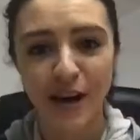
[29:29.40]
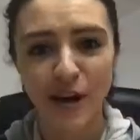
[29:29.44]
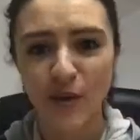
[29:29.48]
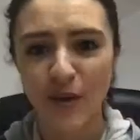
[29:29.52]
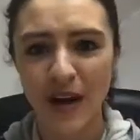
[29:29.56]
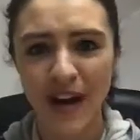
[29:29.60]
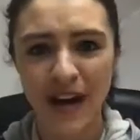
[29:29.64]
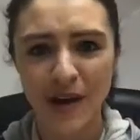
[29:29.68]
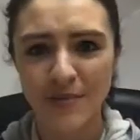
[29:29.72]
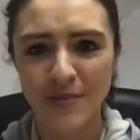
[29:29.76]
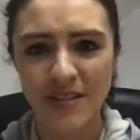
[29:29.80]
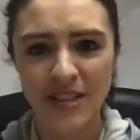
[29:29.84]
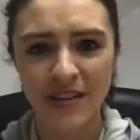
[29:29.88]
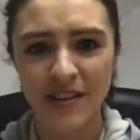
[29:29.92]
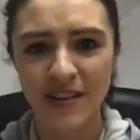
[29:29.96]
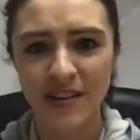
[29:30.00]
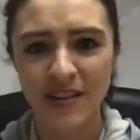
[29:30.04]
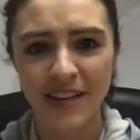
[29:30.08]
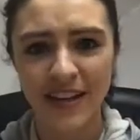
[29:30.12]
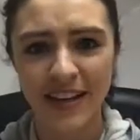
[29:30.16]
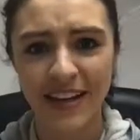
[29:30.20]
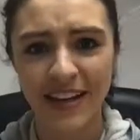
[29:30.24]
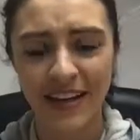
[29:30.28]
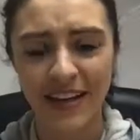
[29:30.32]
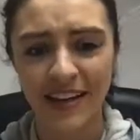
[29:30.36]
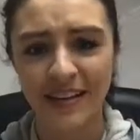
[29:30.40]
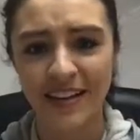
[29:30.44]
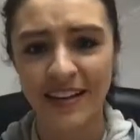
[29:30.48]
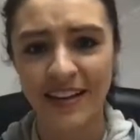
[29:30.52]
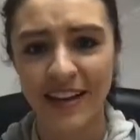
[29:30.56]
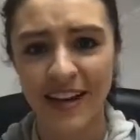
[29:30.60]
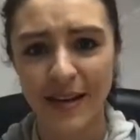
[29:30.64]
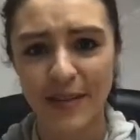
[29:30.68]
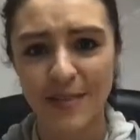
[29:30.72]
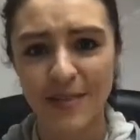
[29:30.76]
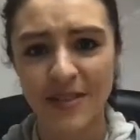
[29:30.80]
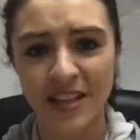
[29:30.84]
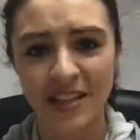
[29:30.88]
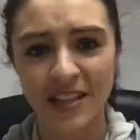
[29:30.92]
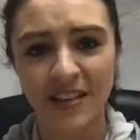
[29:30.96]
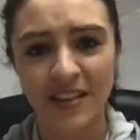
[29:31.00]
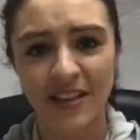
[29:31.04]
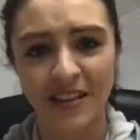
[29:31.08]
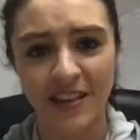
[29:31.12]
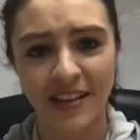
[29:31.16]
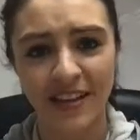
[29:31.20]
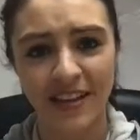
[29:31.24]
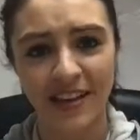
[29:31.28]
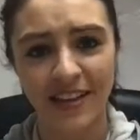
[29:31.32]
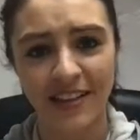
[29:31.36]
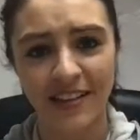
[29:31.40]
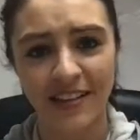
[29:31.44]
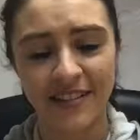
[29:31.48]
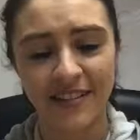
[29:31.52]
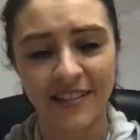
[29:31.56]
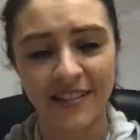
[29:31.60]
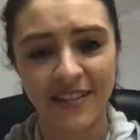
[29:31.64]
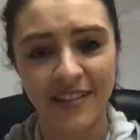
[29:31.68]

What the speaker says: Oh, absolutely.